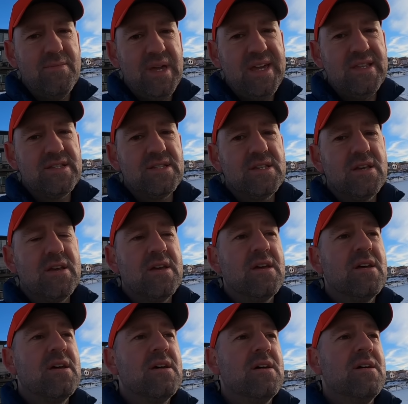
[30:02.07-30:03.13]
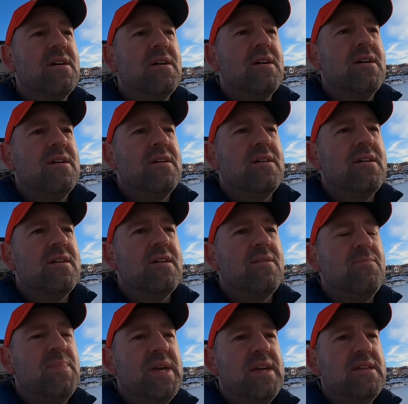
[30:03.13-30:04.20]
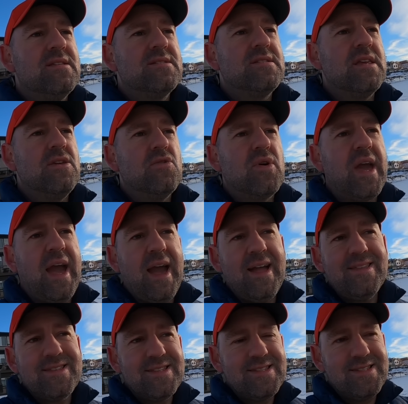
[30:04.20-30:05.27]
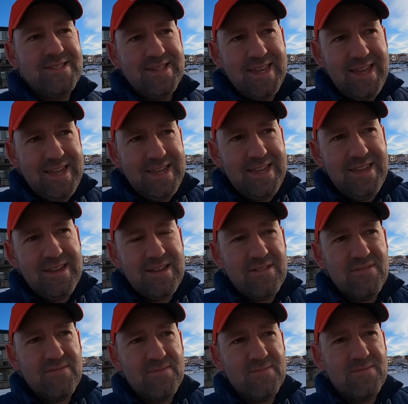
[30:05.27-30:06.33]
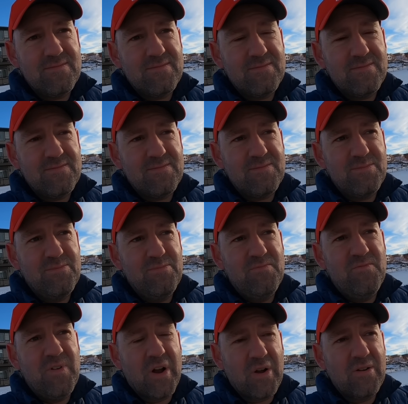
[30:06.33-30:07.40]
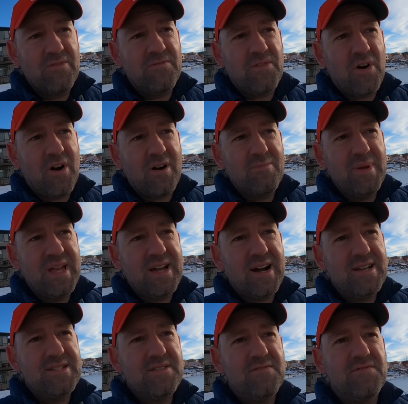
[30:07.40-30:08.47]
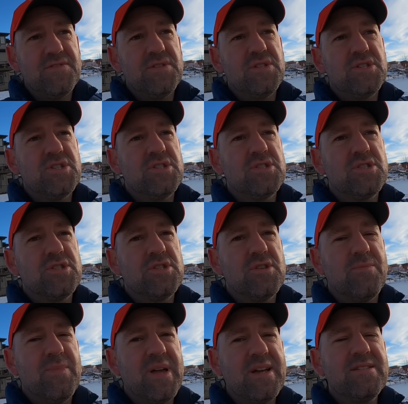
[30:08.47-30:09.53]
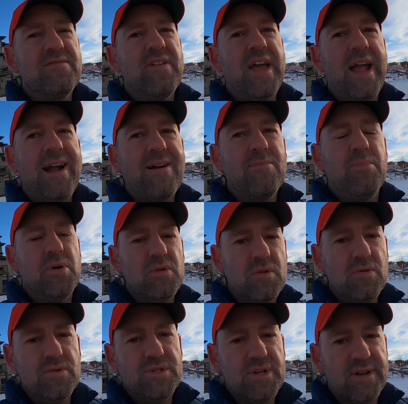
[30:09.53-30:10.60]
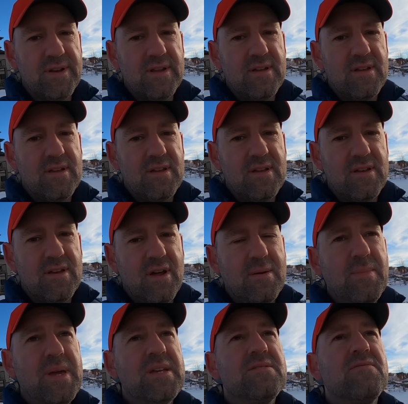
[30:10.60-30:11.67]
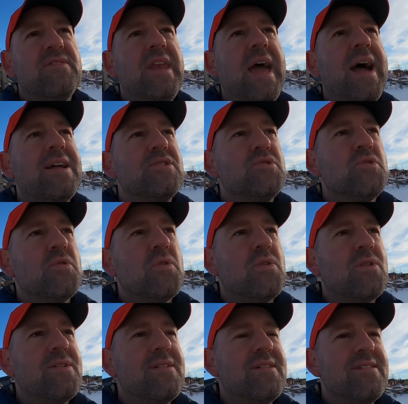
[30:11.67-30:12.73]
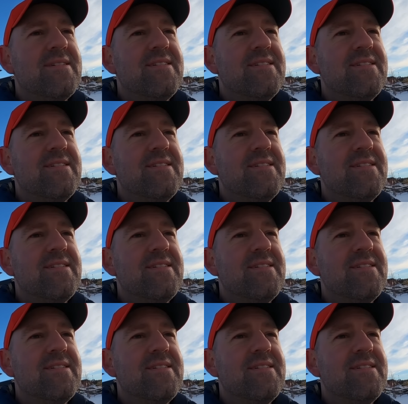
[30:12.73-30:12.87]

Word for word: means means that you can't see very far because of because of air pollution, not because of natural.